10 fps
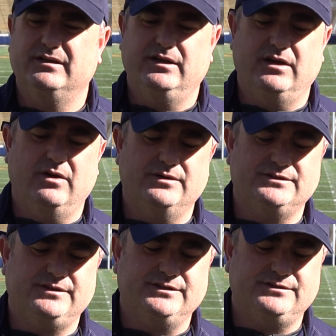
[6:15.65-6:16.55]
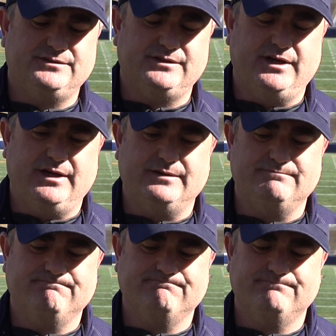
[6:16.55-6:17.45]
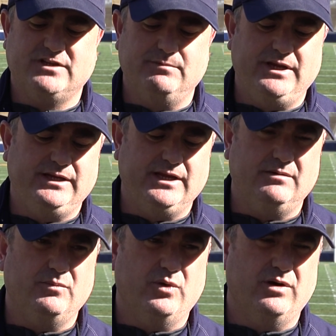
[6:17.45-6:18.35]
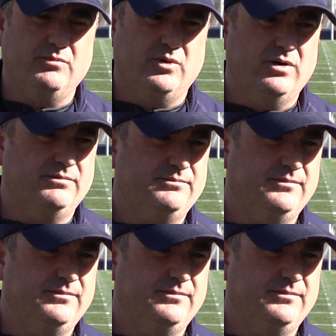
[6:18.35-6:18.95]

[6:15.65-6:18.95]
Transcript: is to me, getting more and more